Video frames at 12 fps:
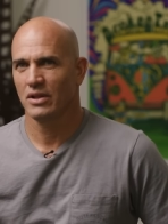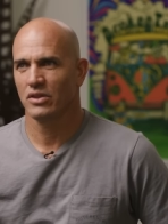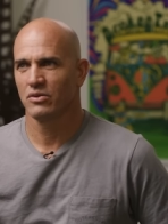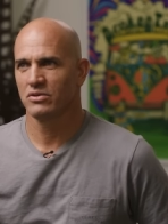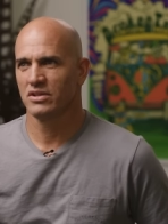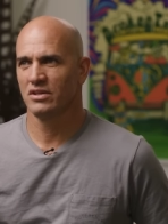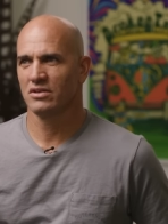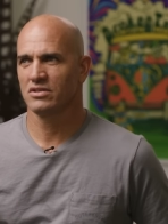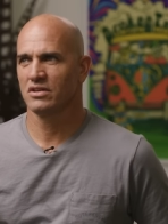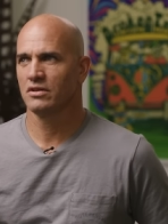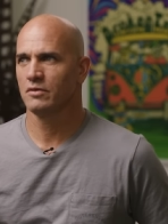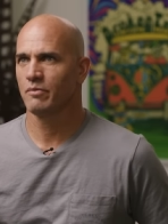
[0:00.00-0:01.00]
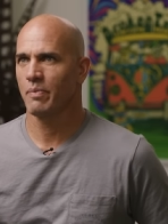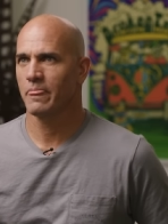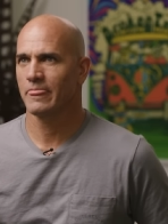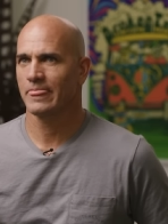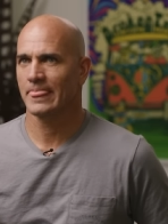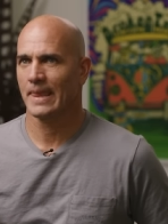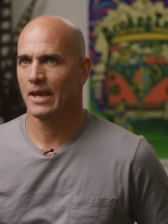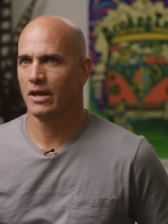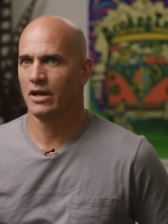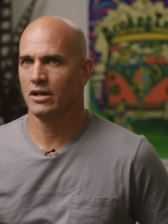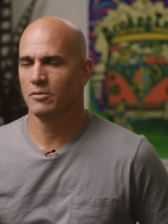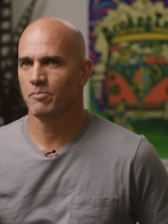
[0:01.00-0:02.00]
13 or so.
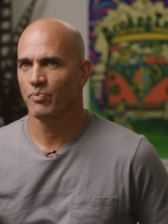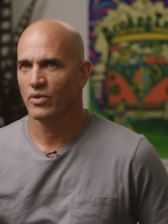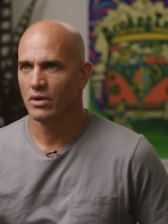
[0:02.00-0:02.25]
And